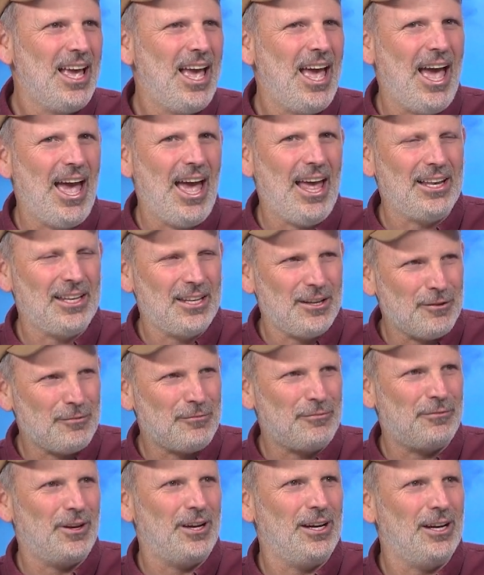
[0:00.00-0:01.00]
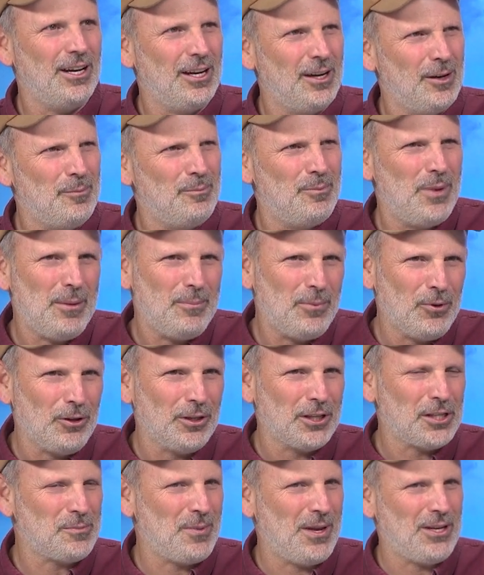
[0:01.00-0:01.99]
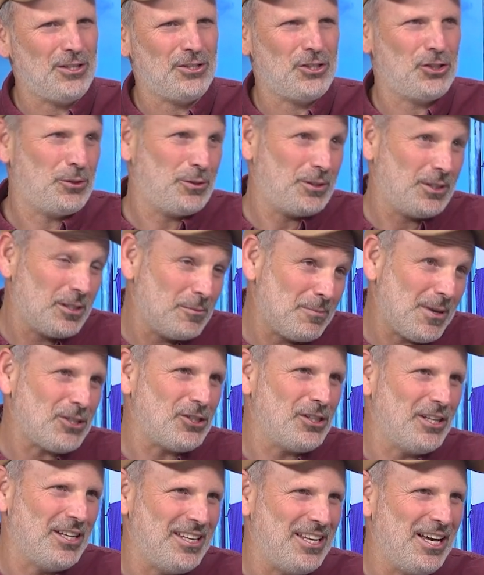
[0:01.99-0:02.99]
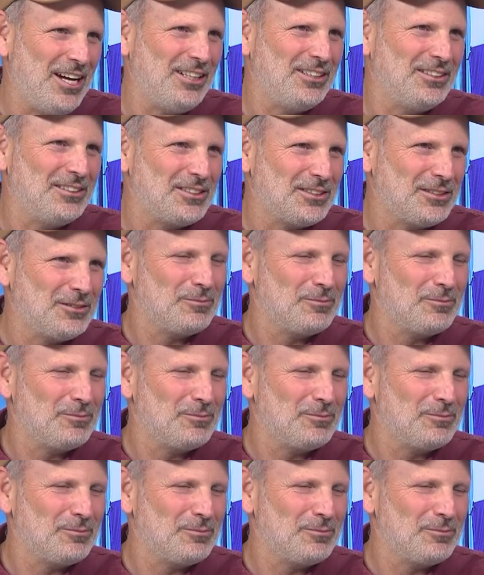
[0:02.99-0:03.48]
and give people, especially young